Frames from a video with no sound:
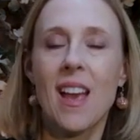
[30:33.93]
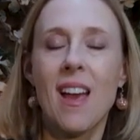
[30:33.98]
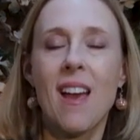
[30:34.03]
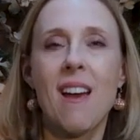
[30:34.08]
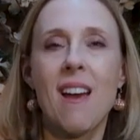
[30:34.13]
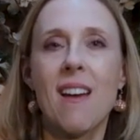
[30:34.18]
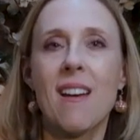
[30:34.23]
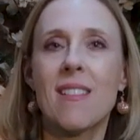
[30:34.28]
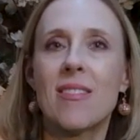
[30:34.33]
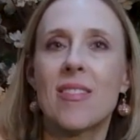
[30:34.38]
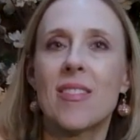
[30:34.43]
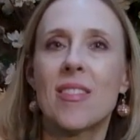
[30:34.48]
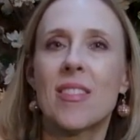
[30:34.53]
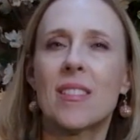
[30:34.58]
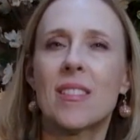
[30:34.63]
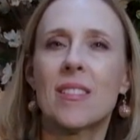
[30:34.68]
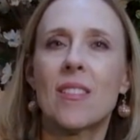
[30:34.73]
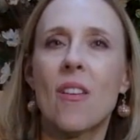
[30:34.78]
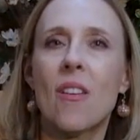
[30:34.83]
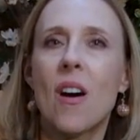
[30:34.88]
and
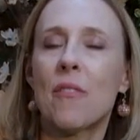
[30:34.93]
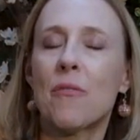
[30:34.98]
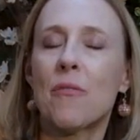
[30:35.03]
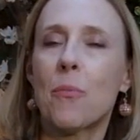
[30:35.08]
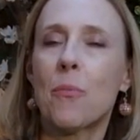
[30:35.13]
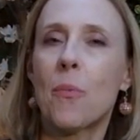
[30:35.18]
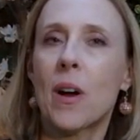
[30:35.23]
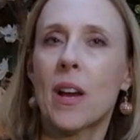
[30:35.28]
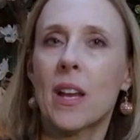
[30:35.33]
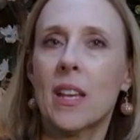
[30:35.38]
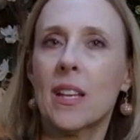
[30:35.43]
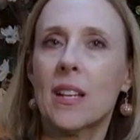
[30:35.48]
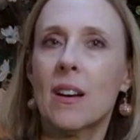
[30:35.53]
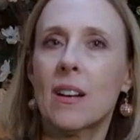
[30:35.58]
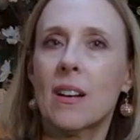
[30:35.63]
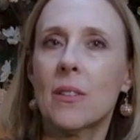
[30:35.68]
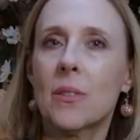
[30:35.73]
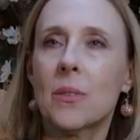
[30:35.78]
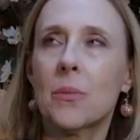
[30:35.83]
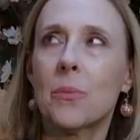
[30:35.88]
the off-white
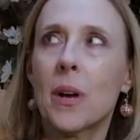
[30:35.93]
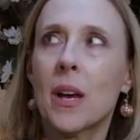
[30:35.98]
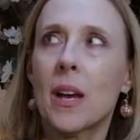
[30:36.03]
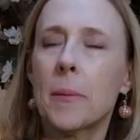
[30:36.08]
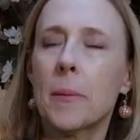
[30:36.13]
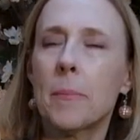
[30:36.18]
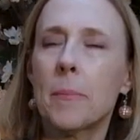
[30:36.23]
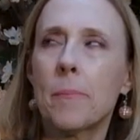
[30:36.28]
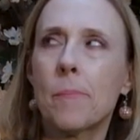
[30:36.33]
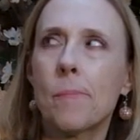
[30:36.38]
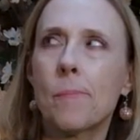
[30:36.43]
colorway.